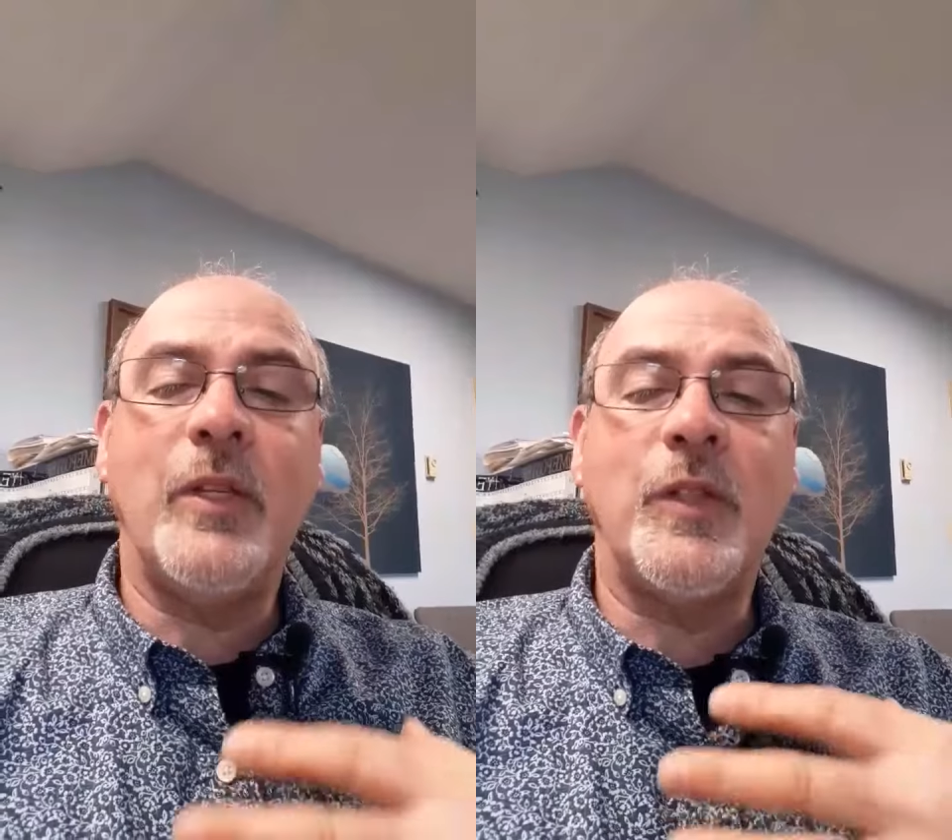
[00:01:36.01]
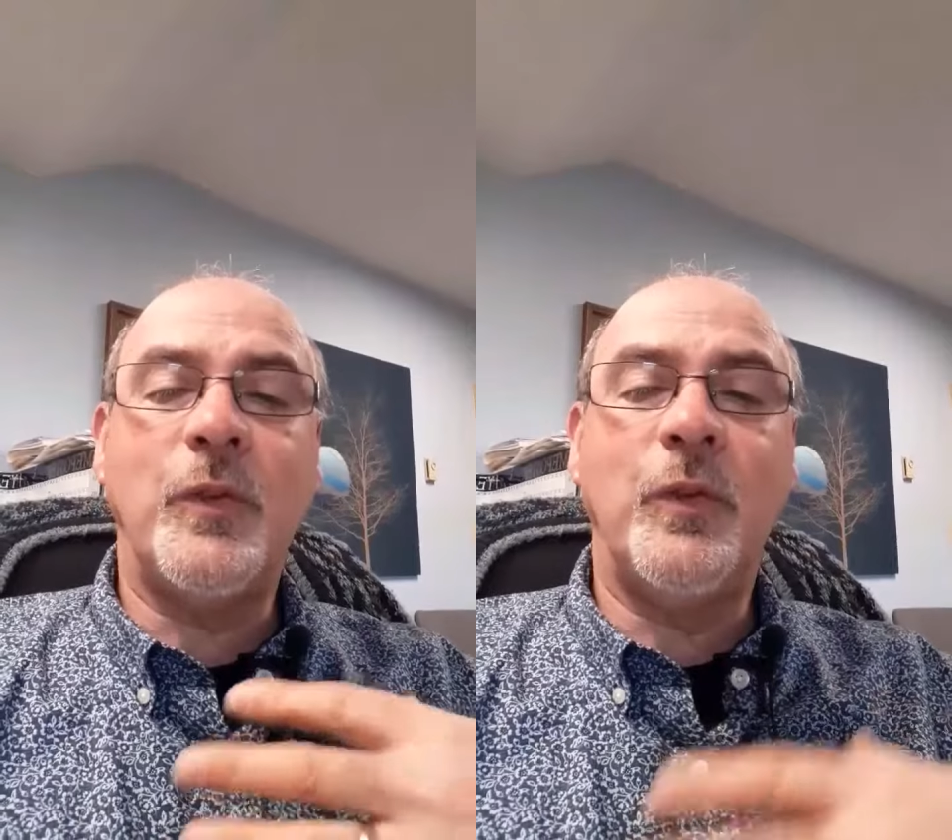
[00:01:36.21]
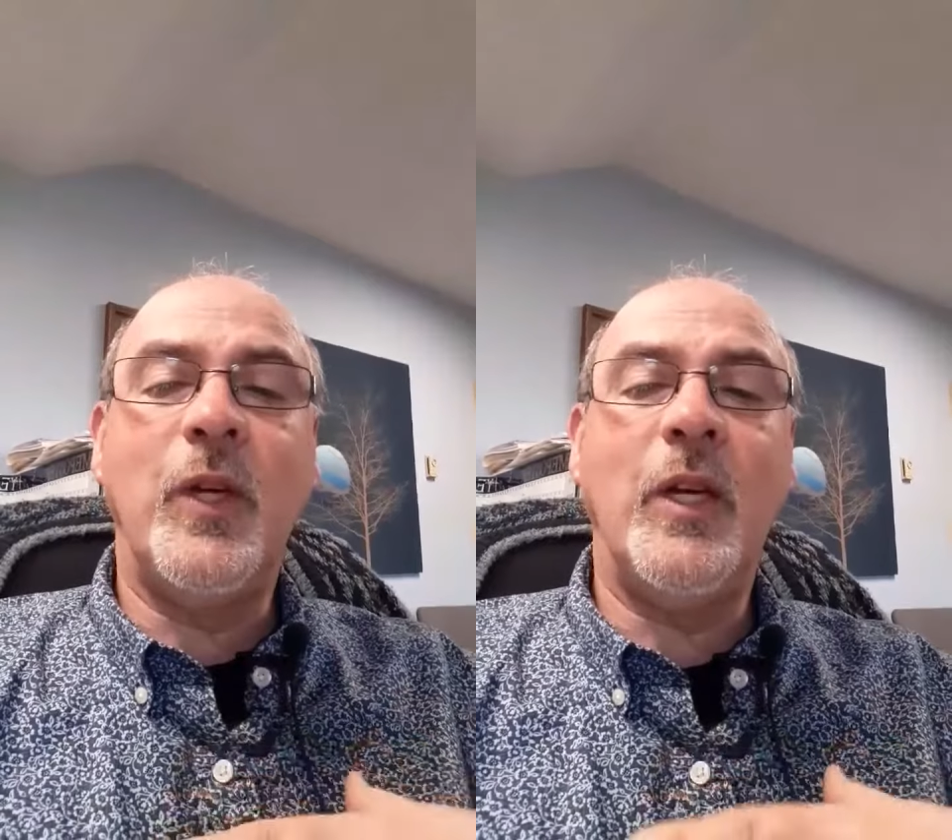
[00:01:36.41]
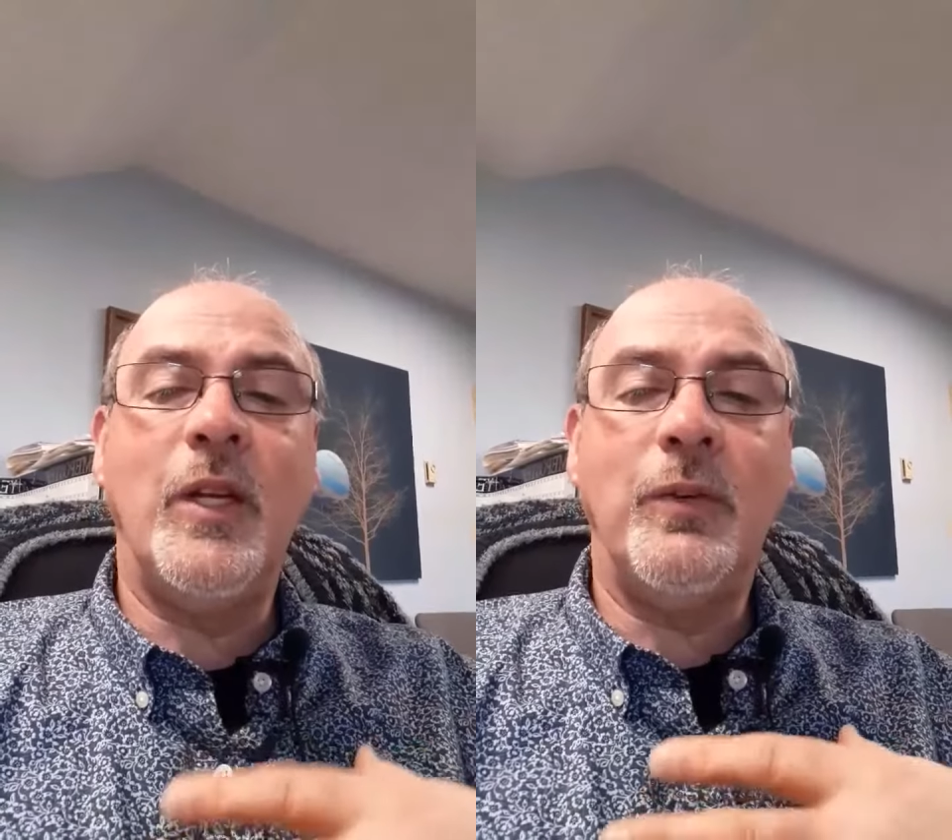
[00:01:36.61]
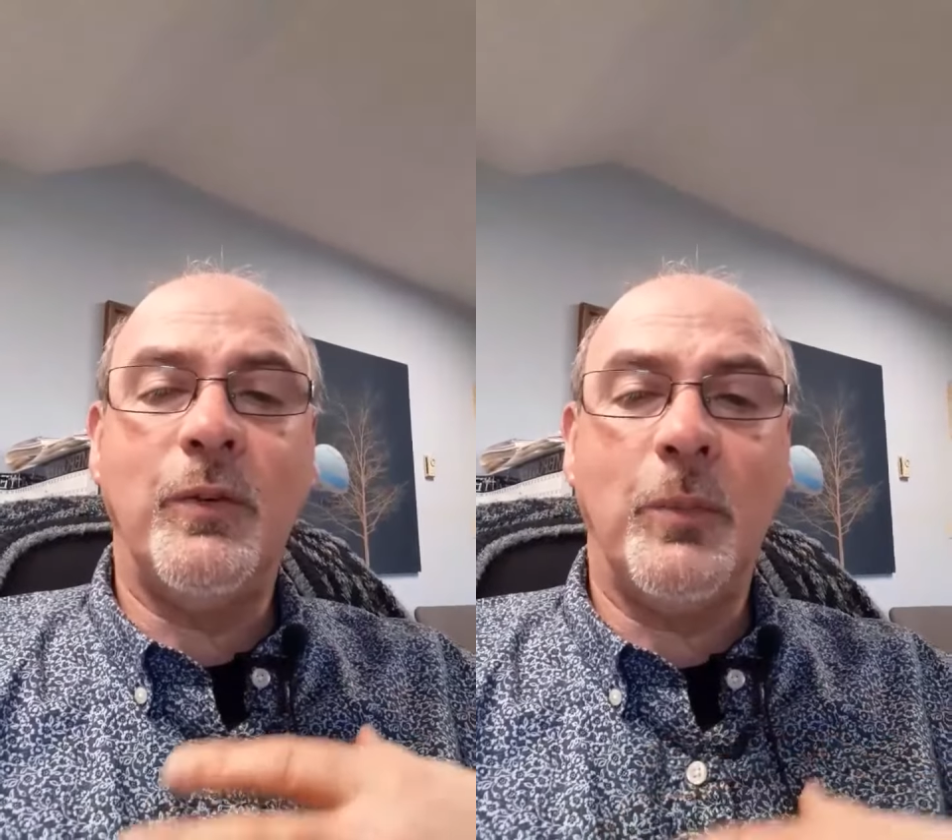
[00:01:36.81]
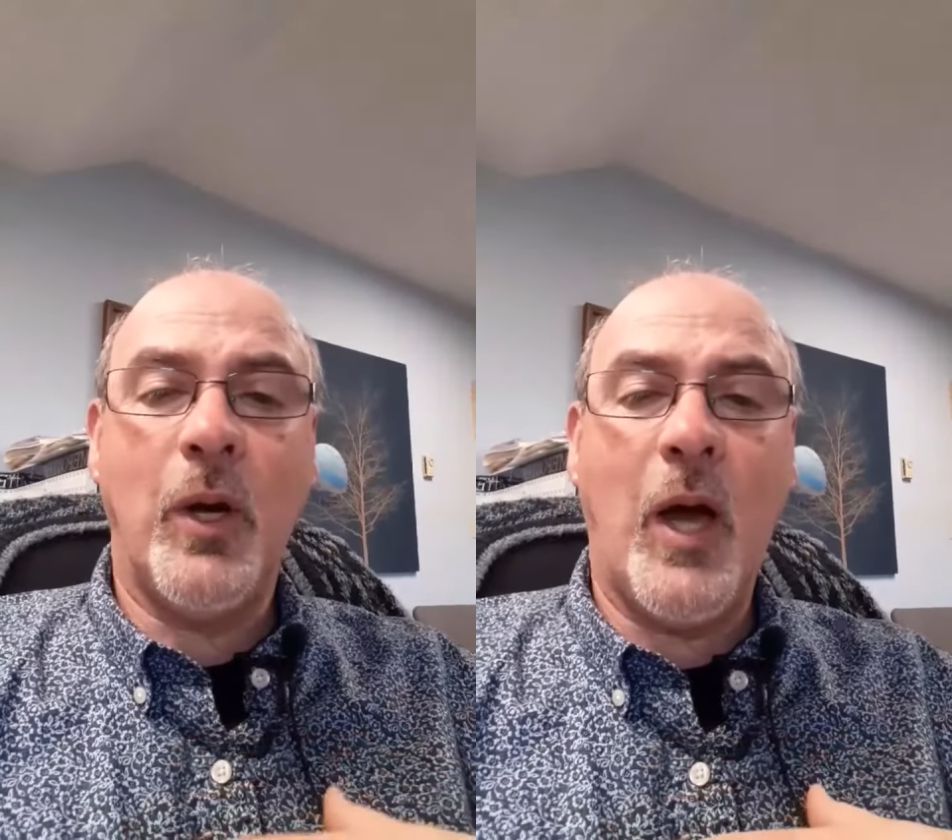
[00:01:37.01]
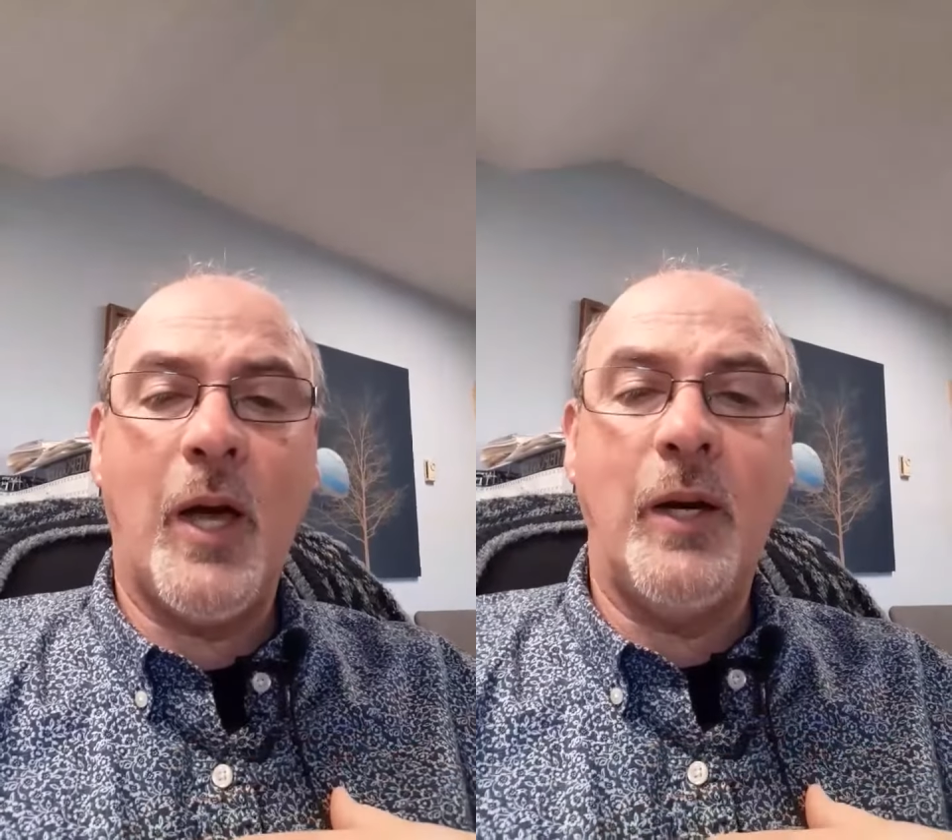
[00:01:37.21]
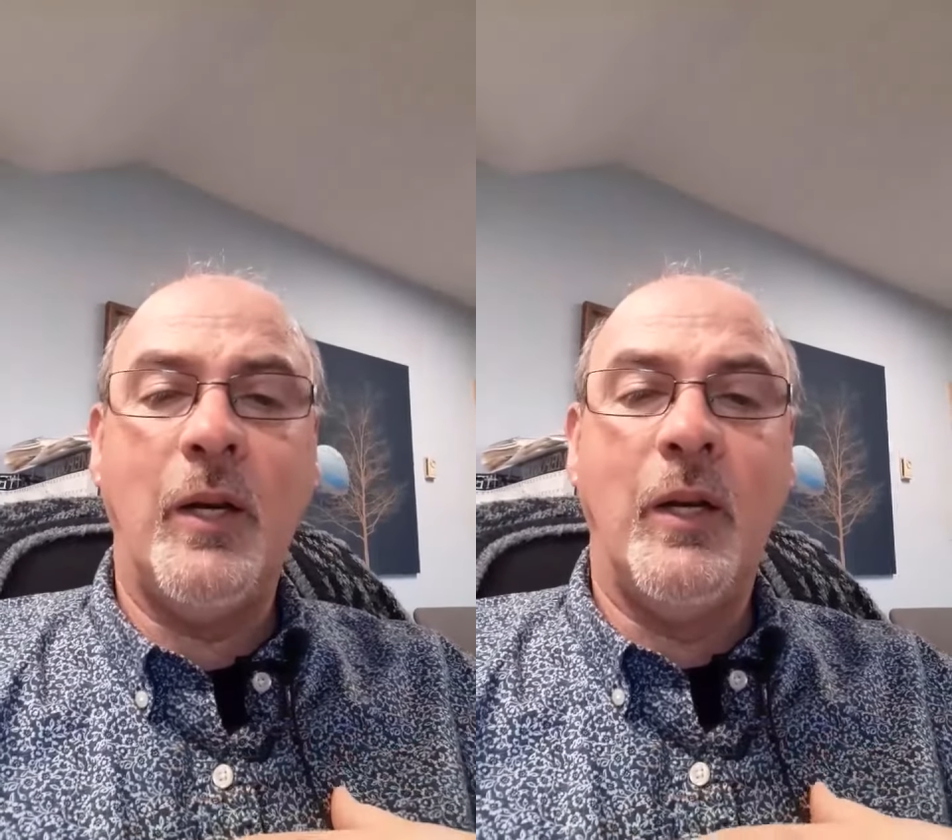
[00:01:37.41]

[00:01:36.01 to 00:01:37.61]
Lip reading: this feeling from God